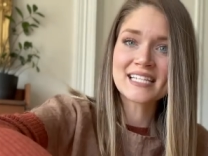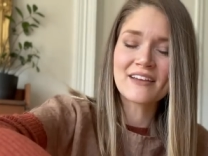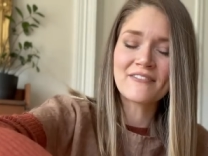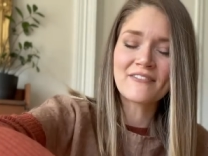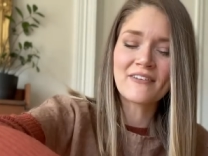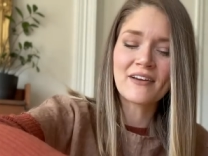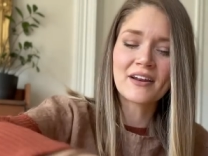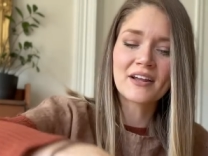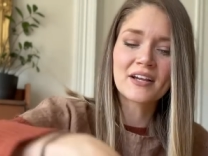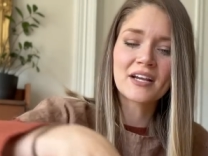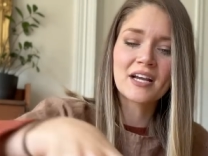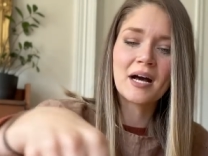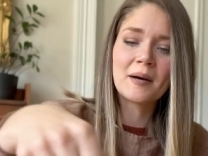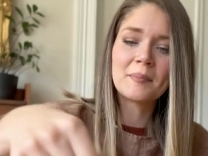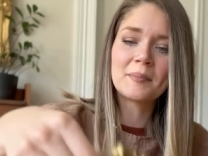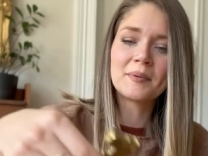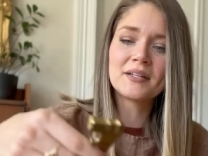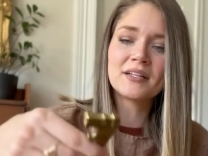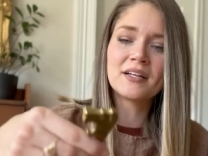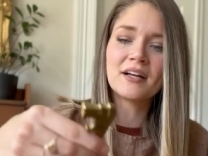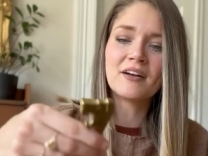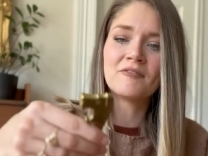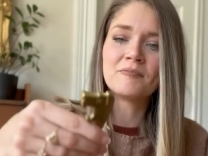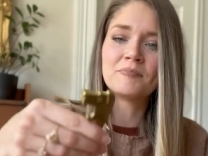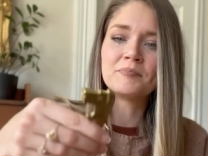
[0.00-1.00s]
I found a couple
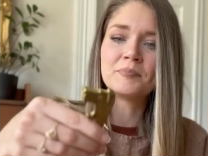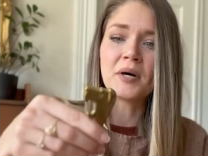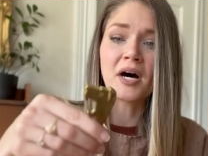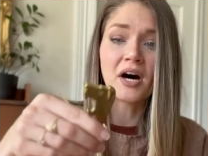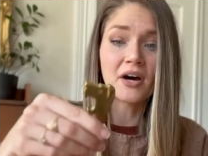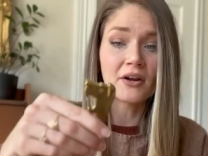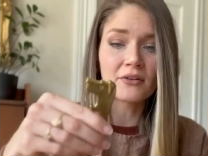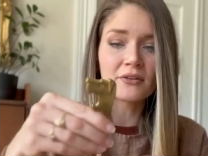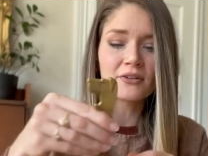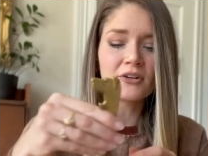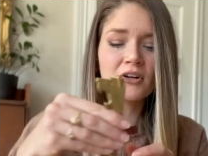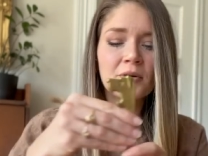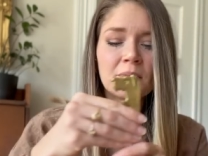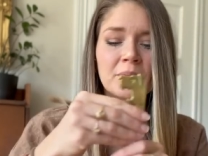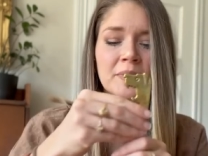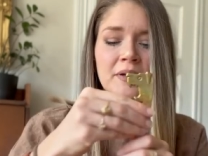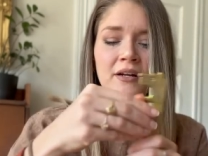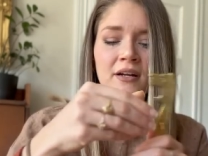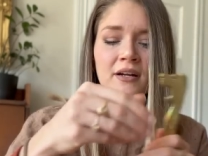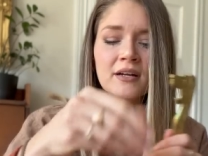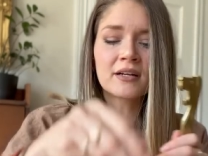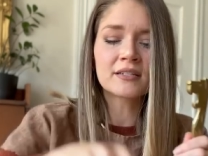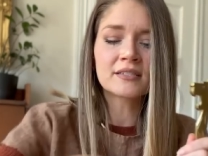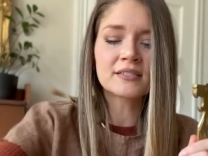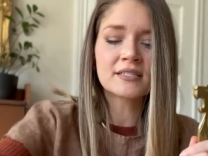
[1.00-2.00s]
of bottle
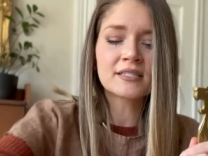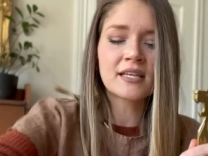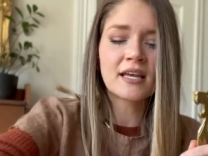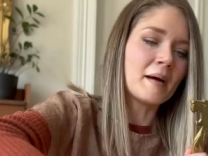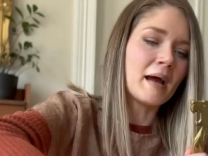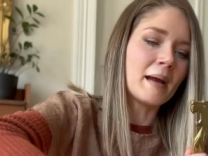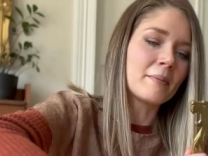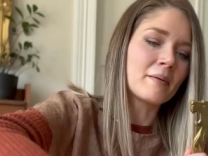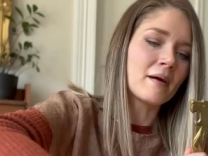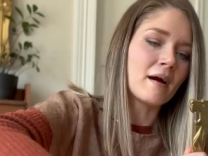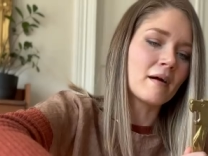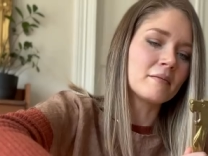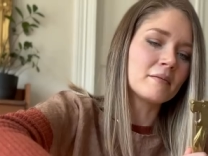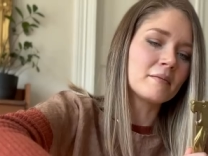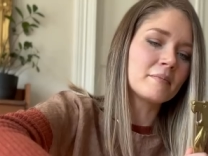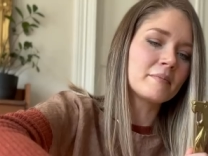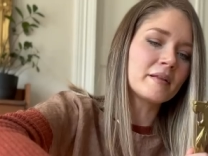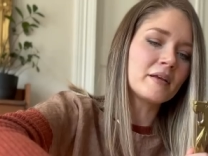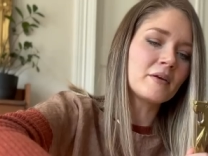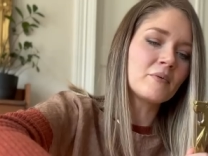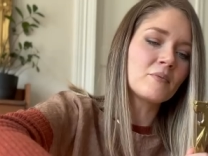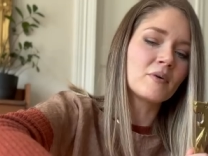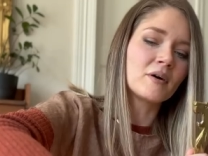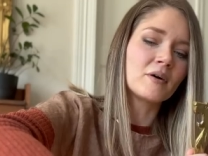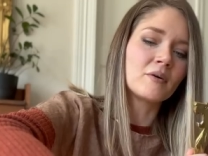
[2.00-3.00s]
openers. I probably
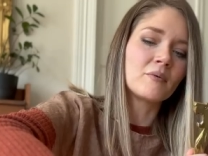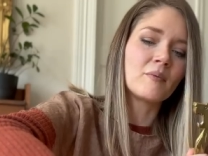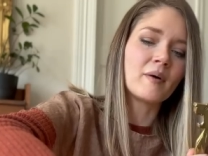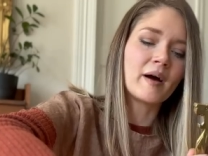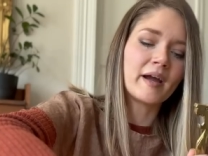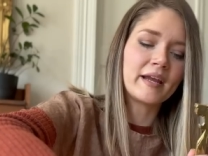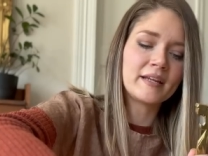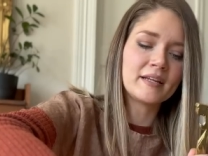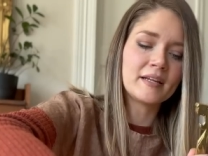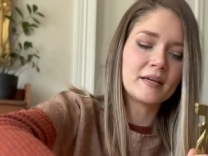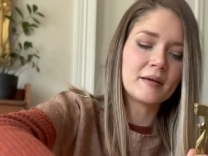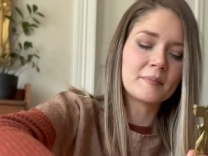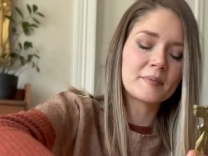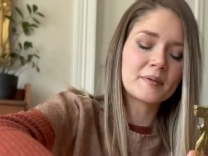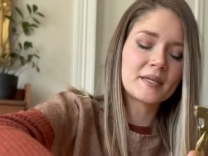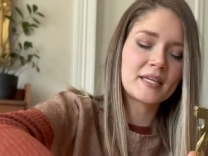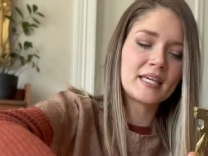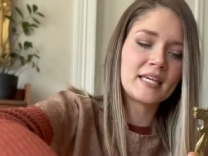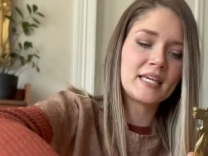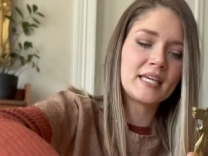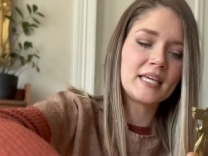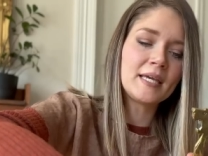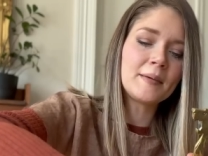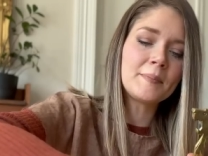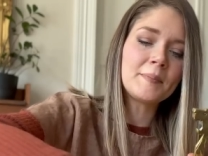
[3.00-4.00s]
will wind up
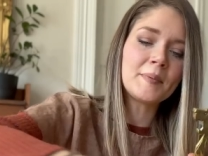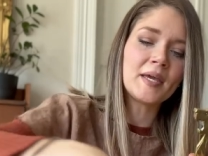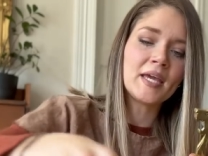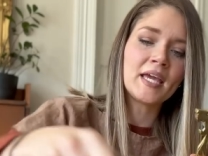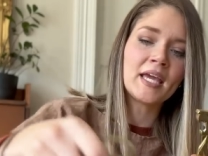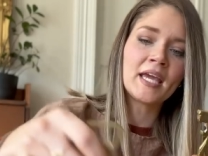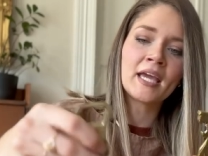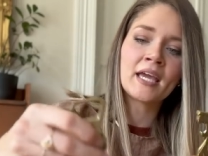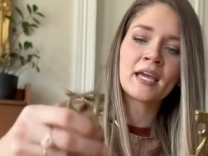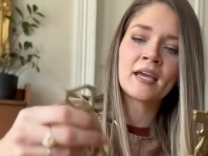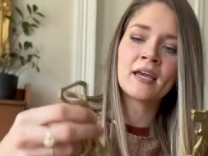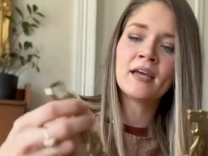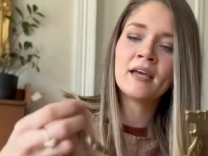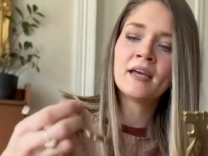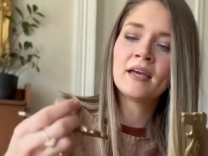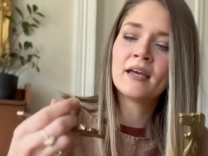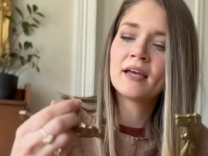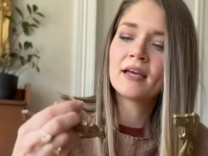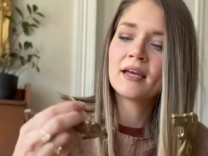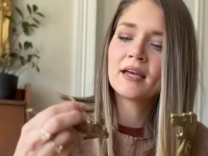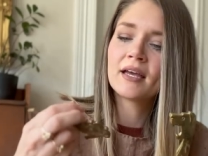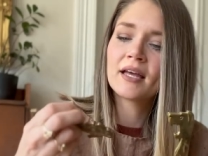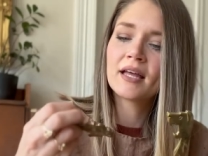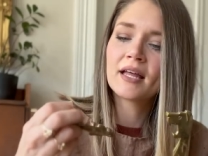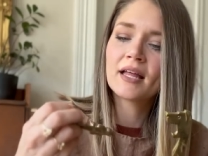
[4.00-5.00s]
keeping
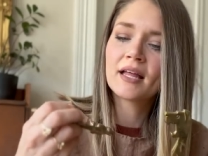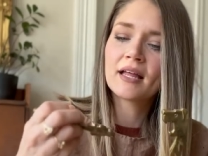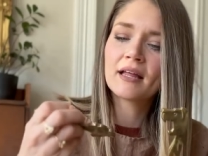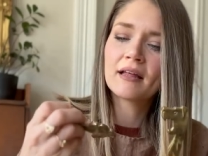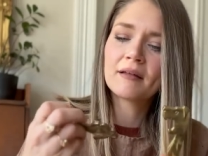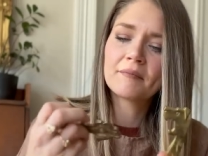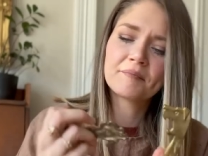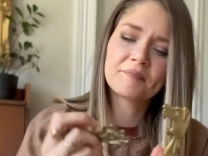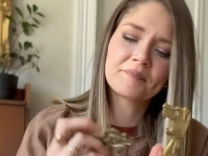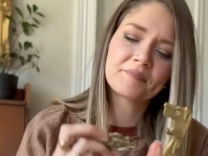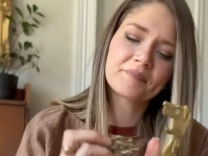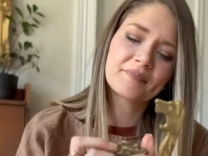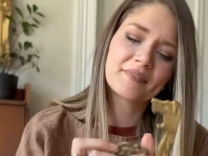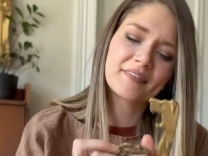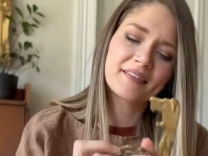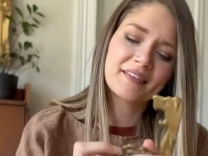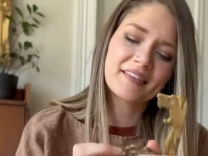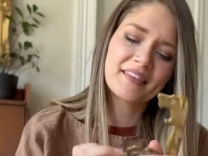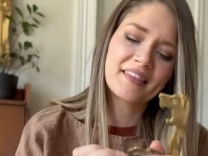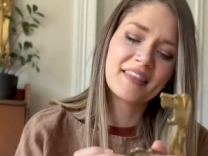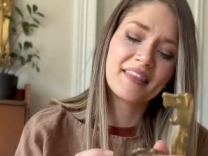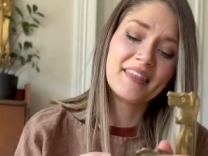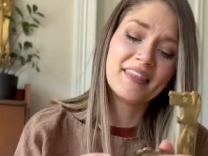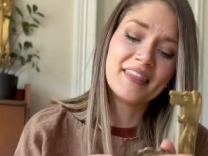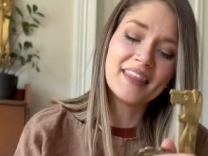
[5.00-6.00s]

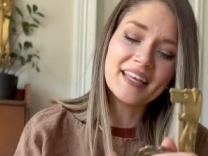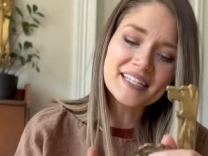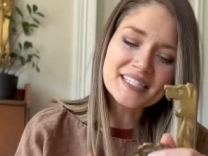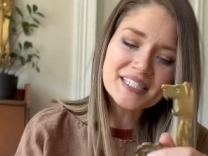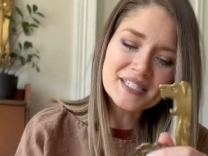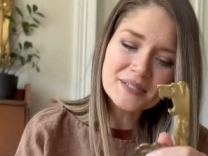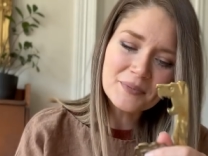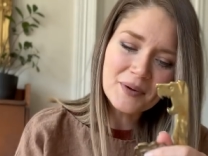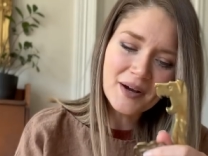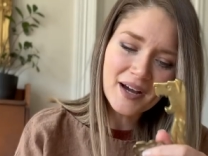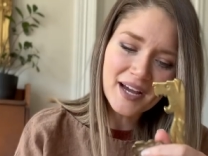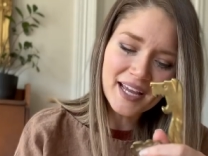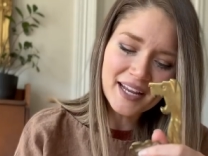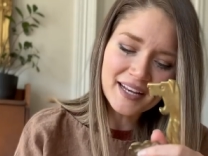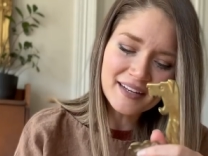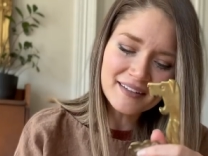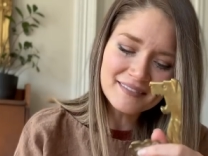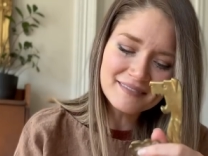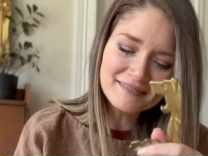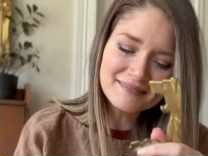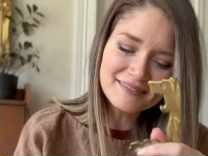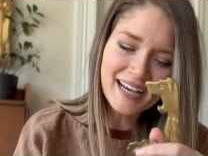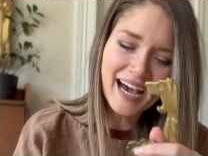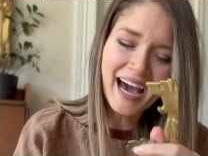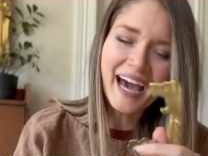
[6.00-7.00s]
this one.
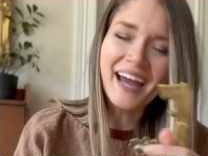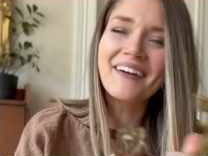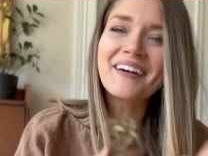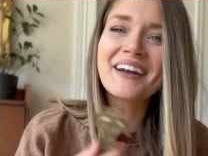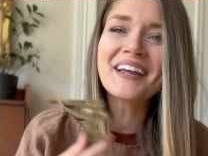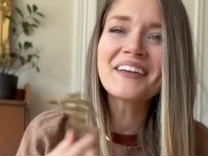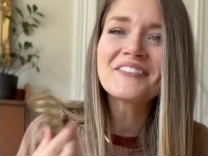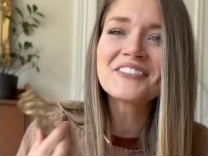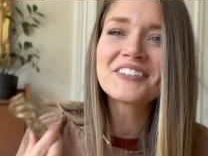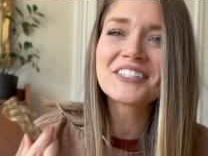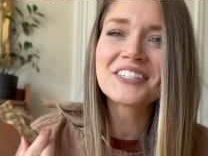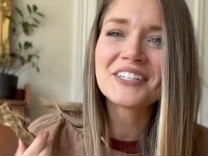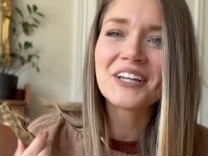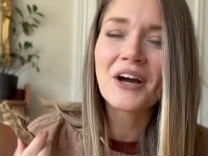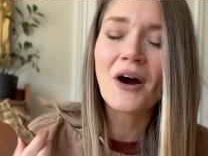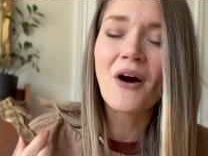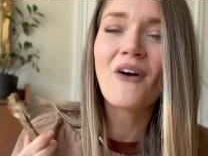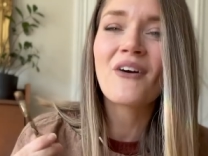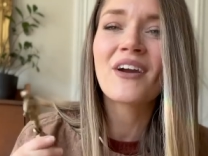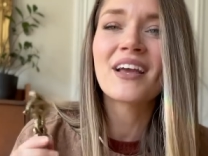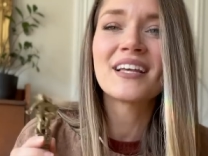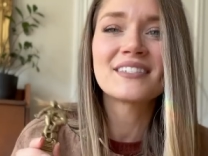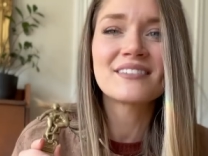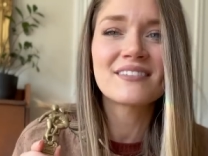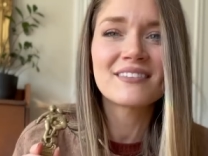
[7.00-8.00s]
I don't even know.
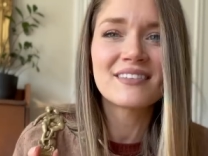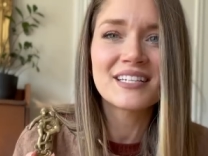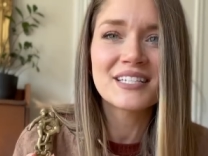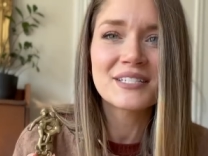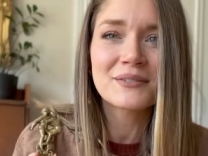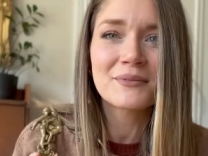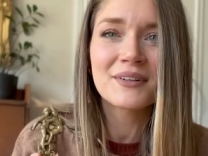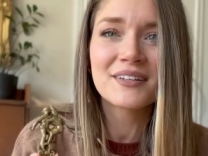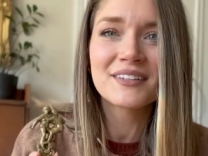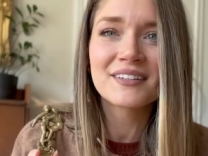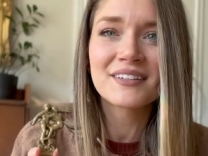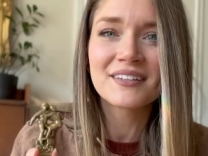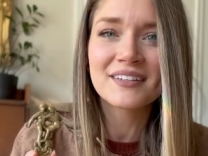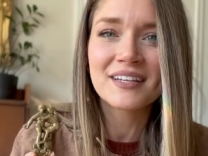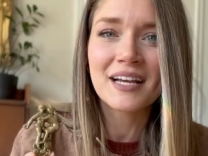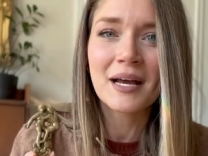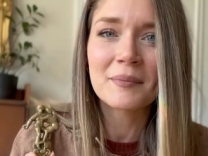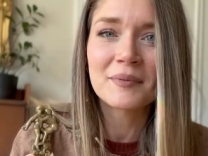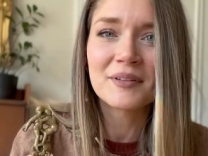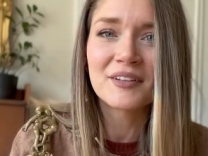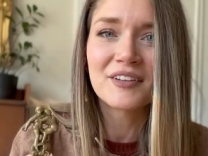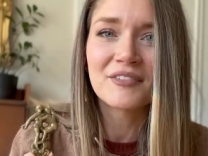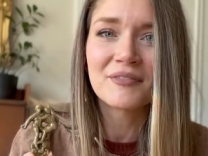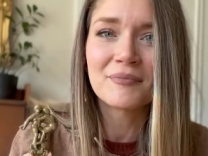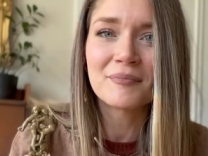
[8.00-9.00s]
Okay, so these were a
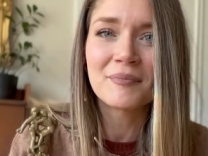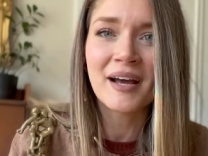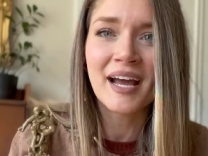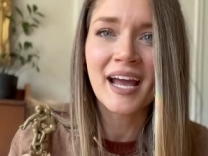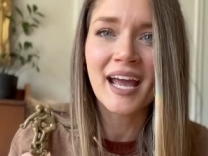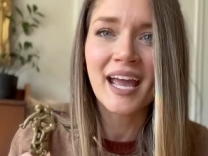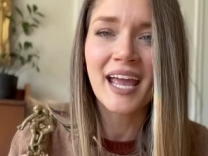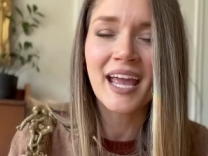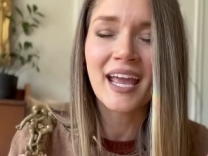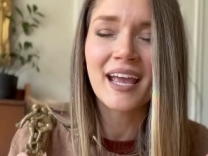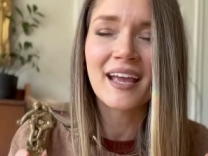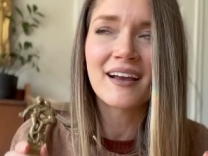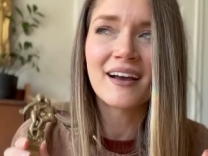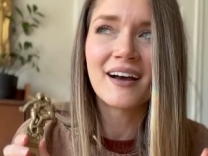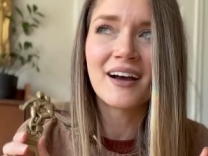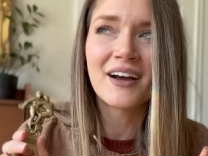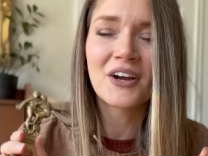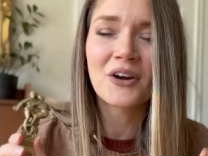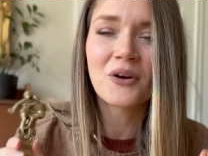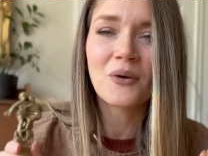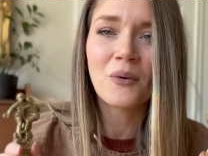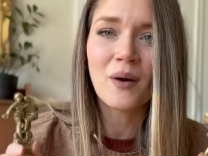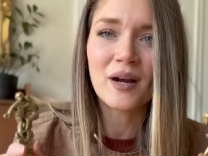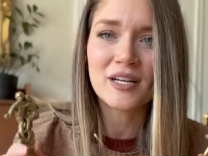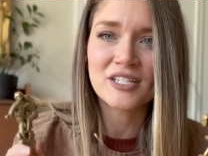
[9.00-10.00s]
couple of my
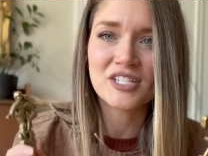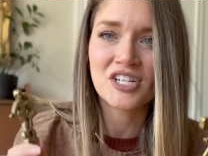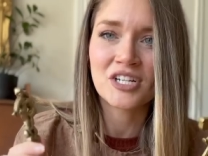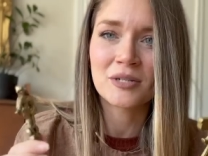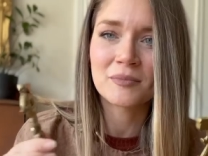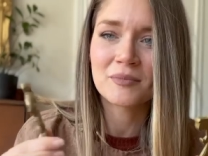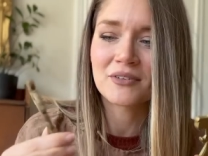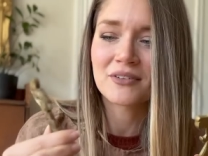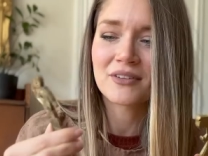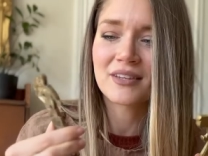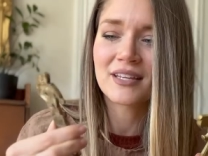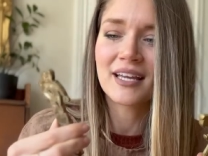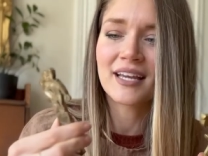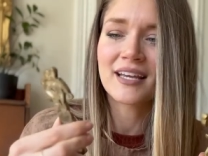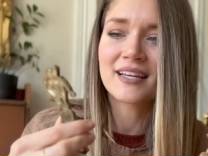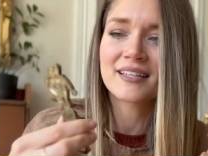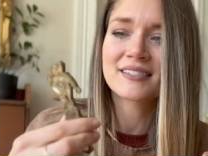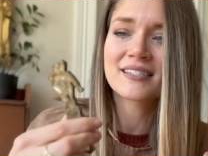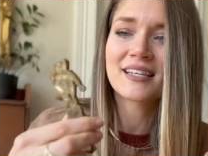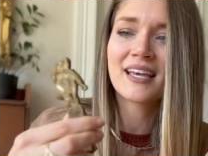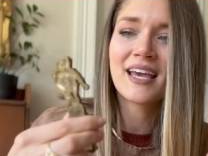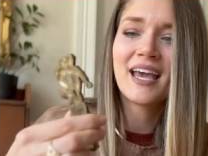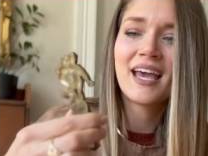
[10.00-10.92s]
questionable things.